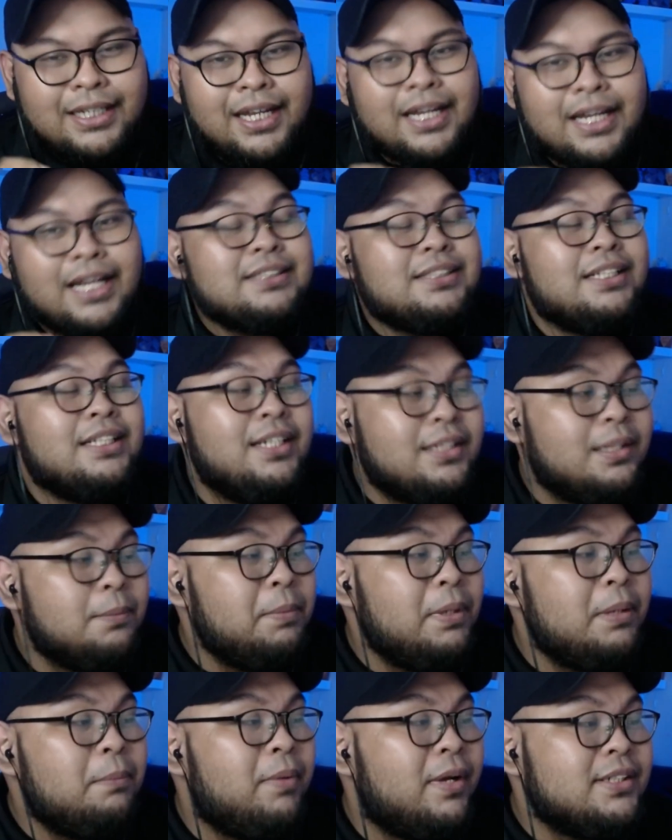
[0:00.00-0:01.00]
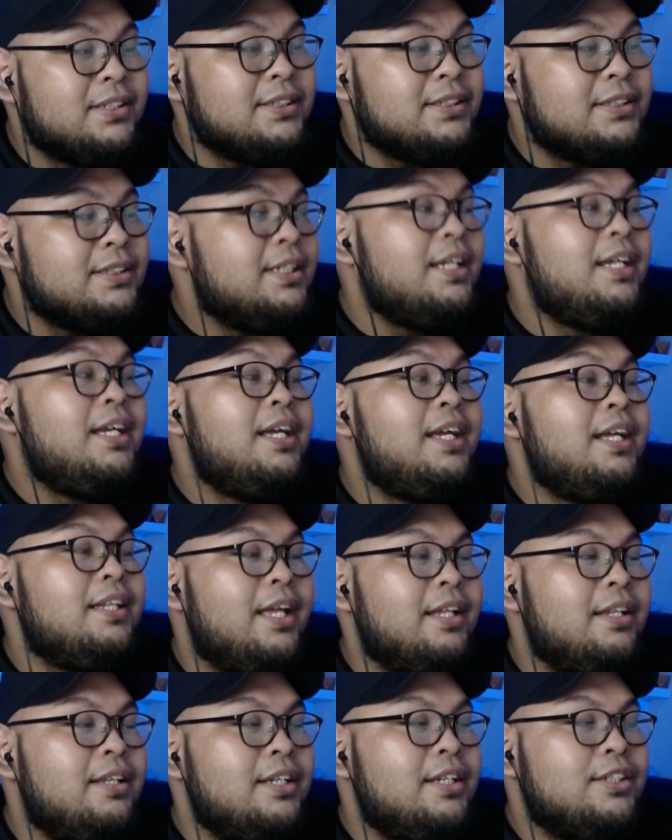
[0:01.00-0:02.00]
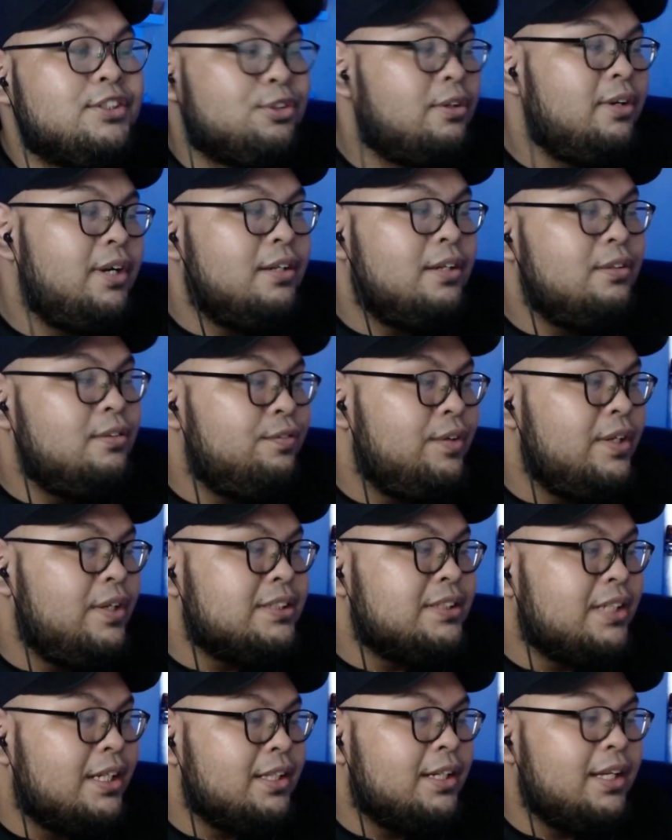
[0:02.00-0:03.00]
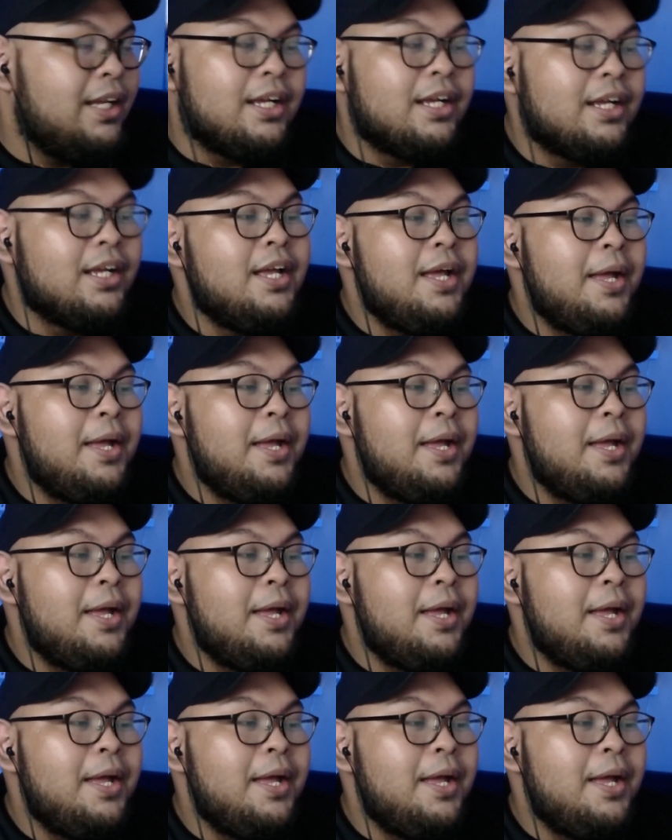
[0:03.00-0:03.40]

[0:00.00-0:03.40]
deck is a little bit better than the Straw Hat Luffy starter deck,